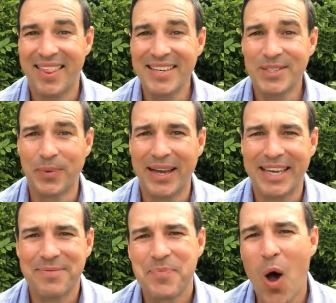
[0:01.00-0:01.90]
This
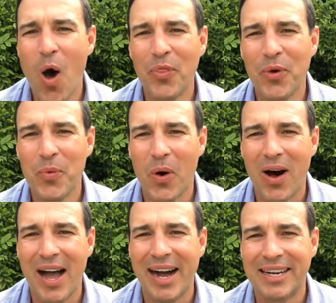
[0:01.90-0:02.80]
week on The
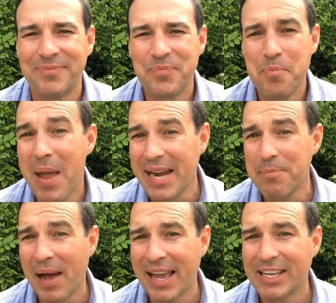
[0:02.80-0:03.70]
Wire,
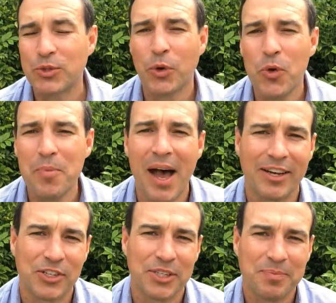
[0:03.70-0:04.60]
many paying too
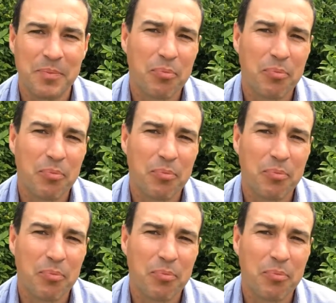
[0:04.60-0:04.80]
much.